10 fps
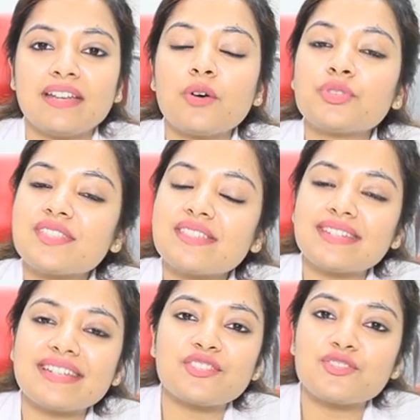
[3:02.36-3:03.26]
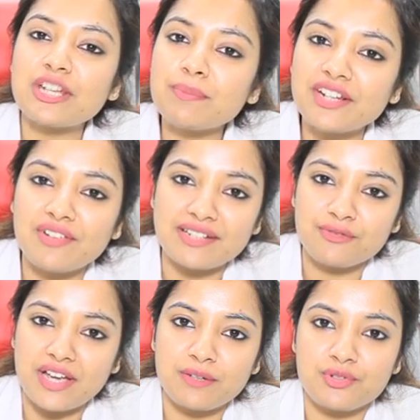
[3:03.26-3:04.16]
Now, this is an extremely
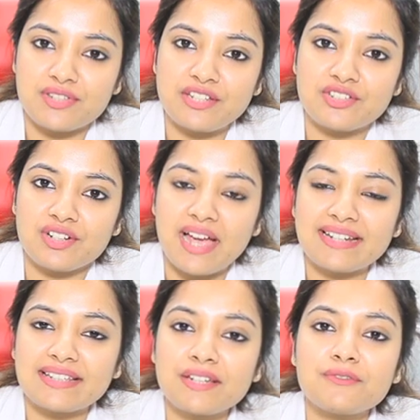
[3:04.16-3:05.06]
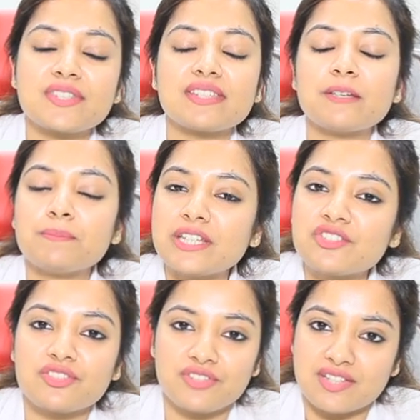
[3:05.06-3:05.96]
gratifying procedure and gives
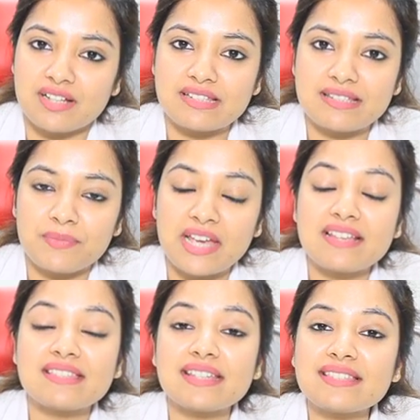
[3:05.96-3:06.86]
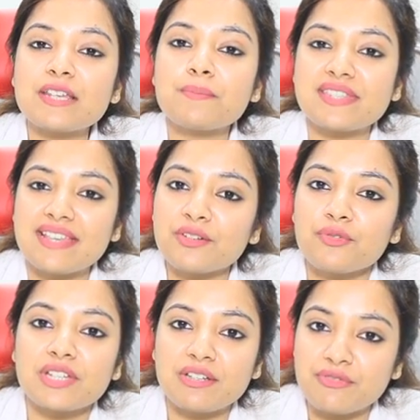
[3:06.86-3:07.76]
immediate results. 60%
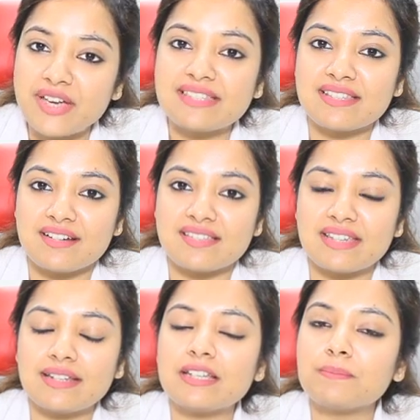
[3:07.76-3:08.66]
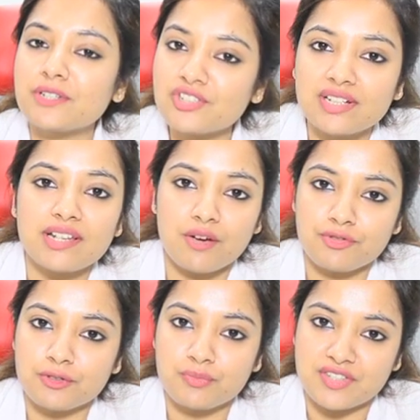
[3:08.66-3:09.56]
of the effects are seen immediately
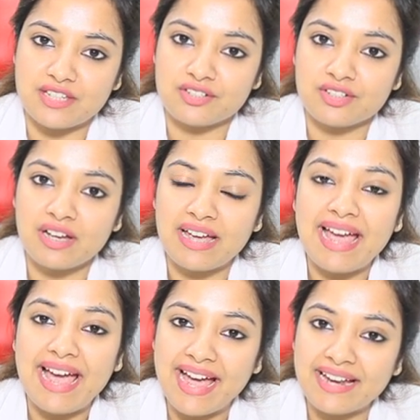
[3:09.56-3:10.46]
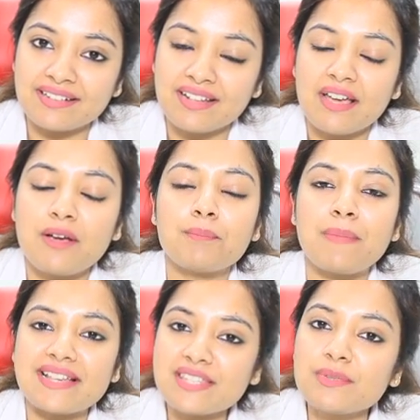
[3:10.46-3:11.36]
after the procedure and
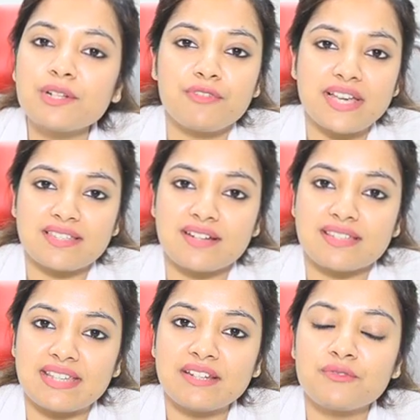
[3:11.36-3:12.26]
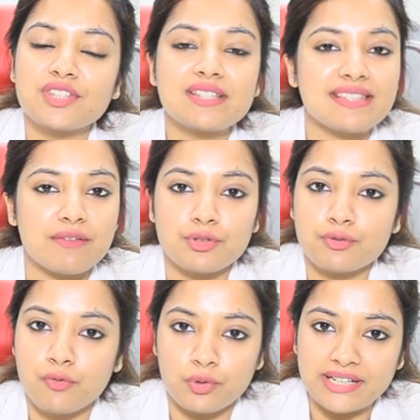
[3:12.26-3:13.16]
maximal effects are seen within 7
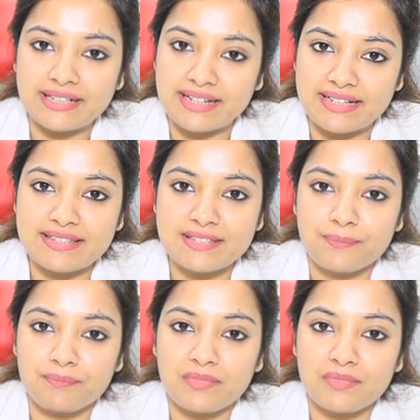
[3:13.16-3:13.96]
to 14 days.